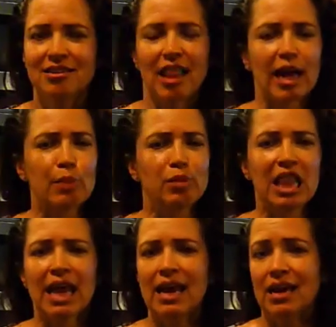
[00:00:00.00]
like
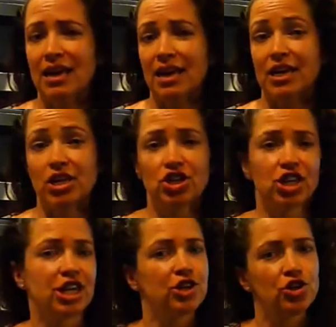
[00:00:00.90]
plain in a
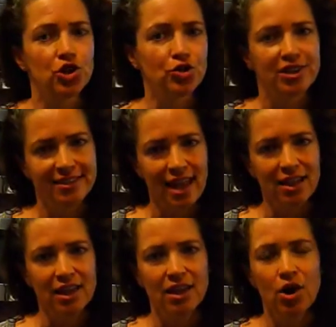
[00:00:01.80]
chicken or tuna
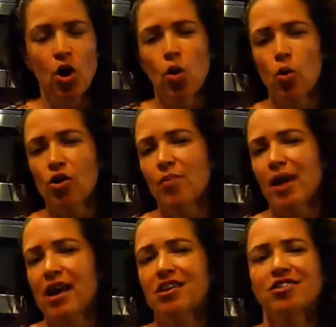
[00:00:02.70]
salad or to
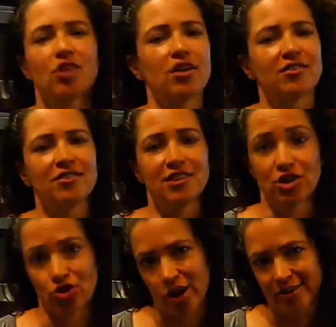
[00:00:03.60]
make sauces and
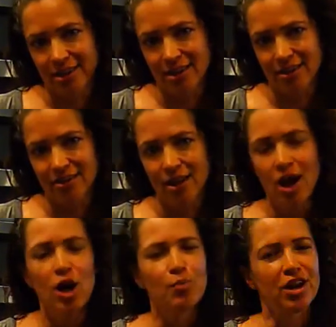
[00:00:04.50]
dressings.
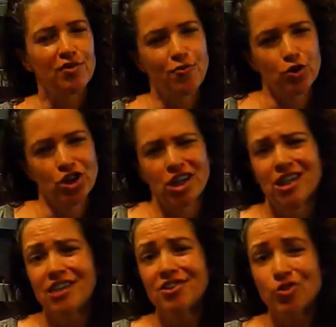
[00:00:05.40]
But
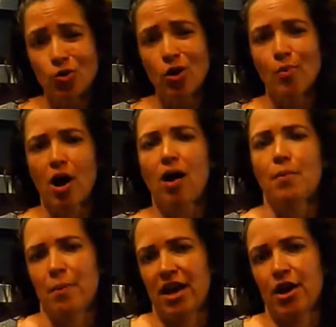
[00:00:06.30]
unfortunately, store-bought
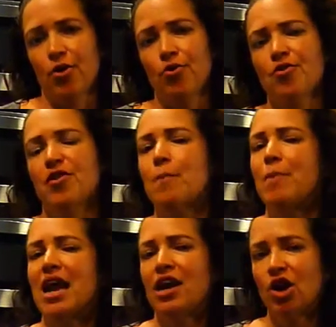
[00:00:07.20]
mayo, the
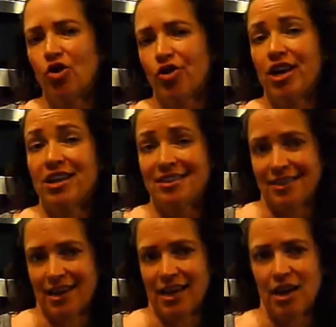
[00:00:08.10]
main ingredients
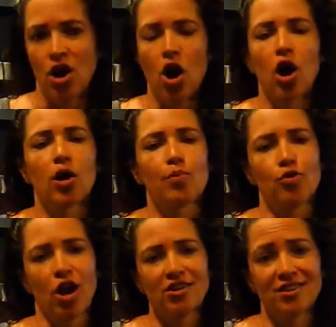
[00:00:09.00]
in it are
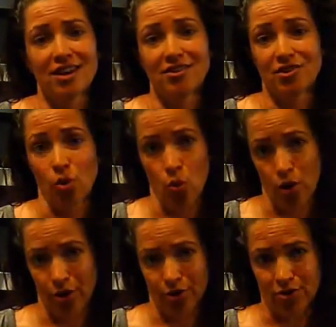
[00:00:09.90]
processed
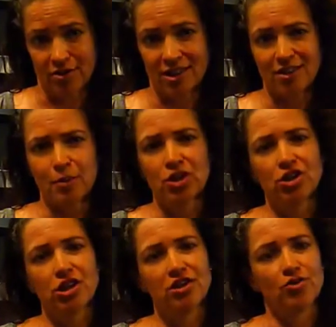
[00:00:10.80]
oils,
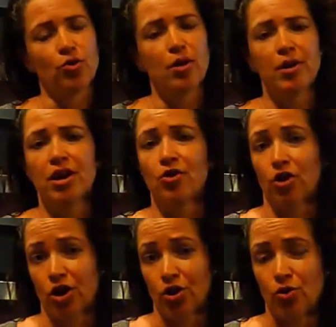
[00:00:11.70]
especially soybean or
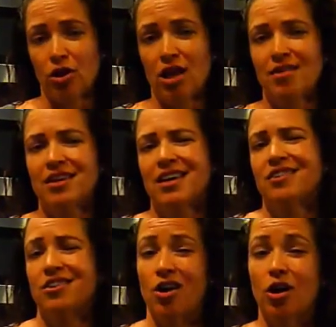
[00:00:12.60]
canola that tends
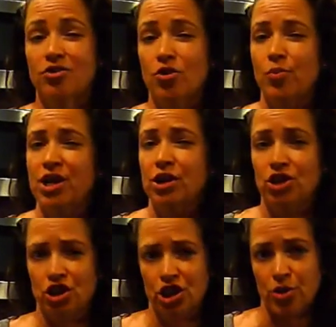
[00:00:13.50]
to also be
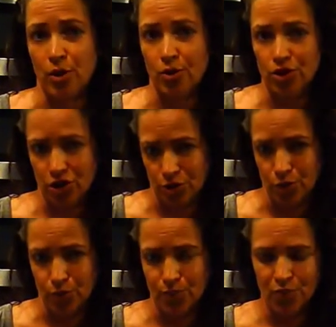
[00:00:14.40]
GMO too.